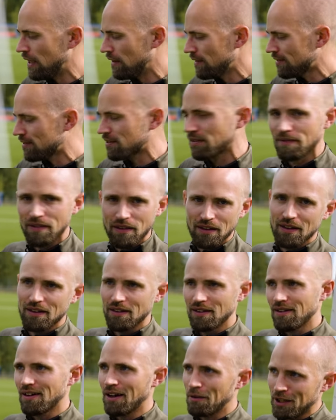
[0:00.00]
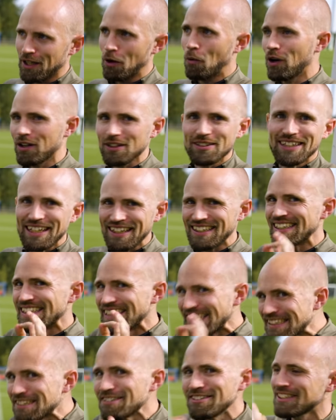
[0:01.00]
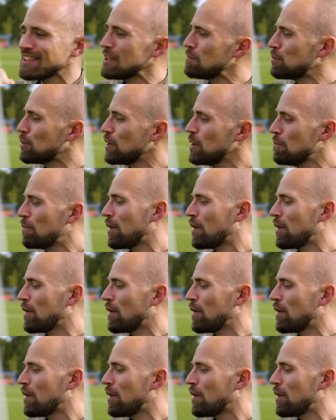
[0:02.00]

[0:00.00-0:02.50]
is, I mean, I want to say a little slippery,